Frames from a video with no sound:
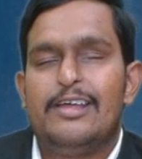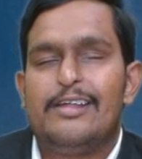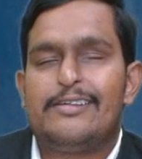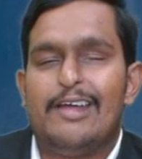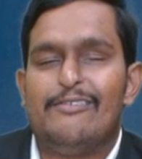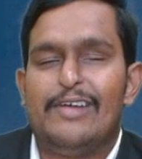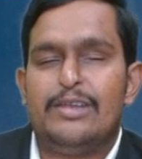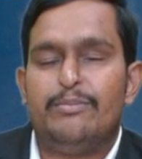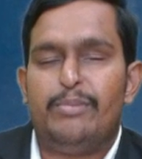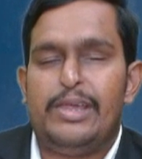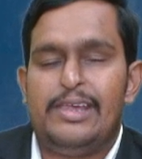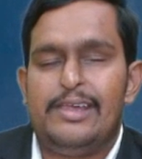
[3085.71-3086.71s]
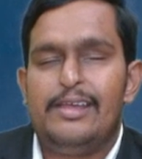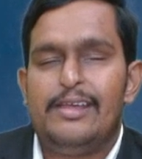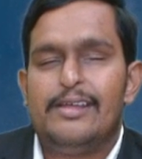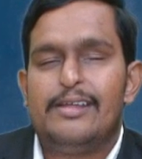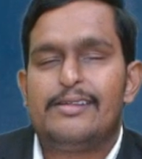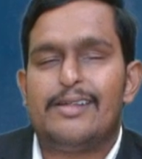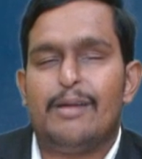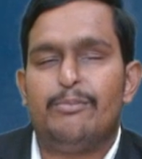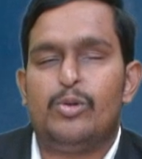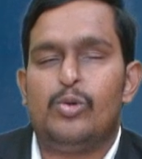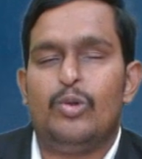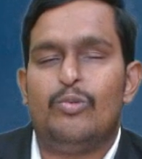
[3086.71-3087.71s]
7b sub
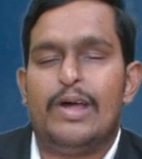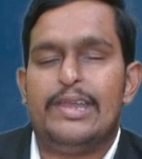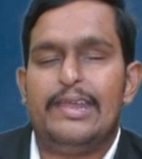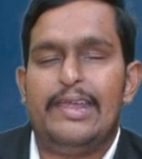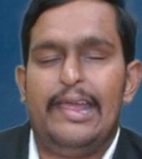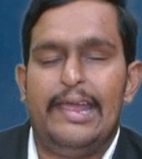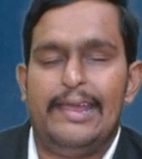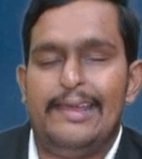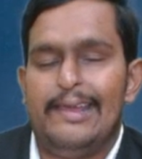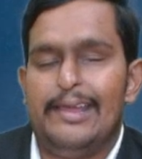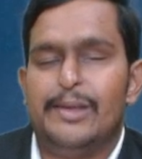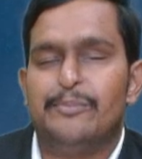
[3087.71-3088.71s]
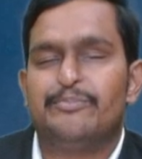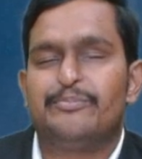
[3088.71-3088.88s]
rule 1a.